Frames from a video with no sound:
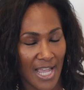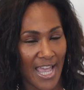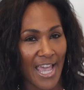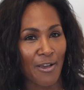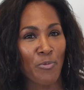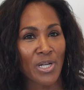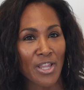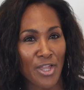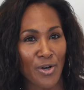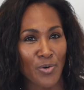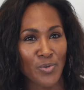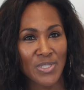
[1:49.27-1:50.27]
I had one of
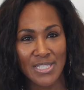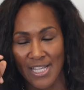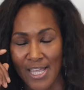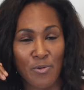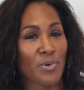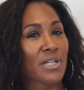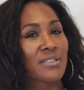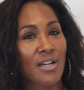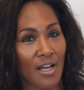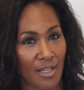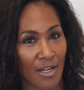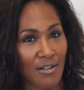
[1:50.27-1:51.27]
those. It was
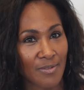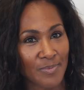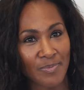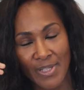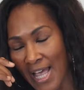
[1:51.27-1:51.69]
color.